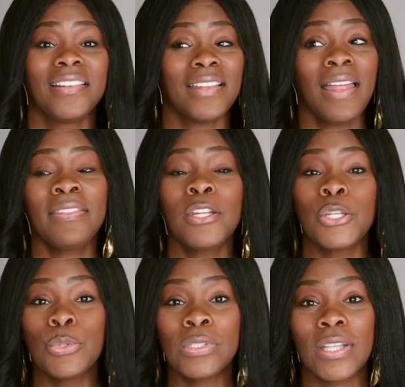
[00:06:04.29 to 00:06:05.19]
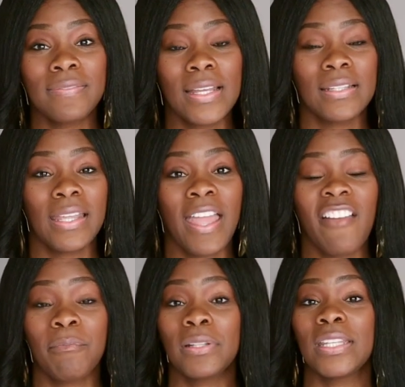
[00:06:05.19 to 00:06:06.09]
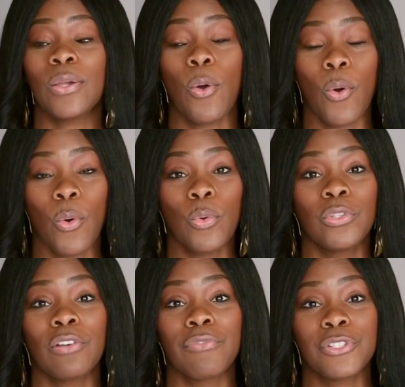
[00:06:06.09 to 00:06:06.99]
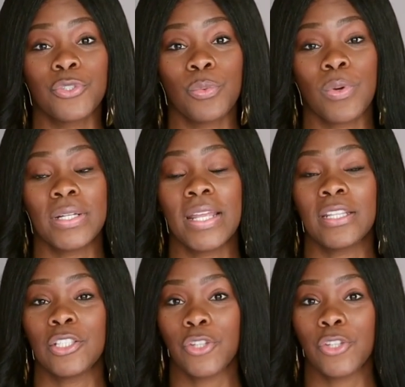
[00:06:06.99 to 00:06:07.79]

Not the new stuff that they have, but the old original one in the